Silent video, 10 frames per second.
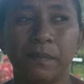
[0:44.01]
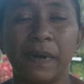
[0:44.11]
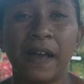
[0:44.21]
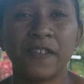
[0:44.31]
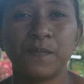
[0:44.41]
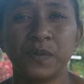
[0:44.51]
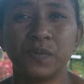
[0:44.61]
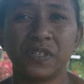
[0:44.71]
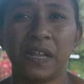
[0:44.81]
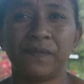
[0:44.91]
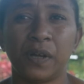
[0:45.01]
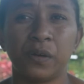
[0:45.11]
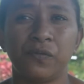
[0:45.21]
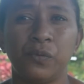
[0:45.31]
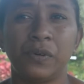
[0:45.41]
My husband was left
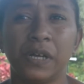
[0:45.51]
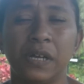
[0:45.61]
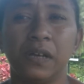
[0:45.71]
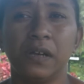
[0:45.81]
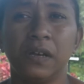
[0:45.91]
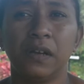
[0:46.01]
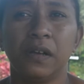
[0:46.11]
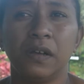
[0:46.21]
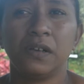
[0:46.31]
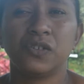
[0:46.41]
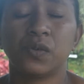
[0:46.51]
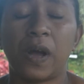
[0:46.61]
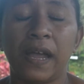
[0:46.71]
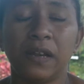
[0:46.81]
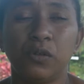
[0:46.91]
out of work, so
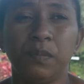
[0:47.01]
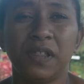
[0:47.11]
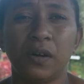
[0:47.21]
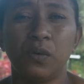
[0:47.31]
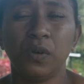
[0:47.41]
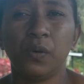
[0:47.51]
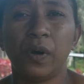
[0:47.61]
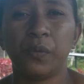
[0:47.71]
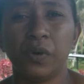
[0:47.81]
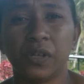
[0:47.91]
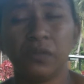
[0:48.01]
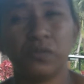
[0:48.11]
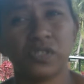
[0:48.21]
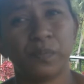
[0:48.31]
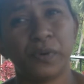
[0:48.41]
I had to be the only one working
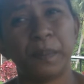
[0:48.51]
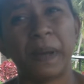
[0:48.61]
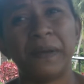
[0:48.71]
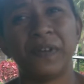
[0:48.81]
to support my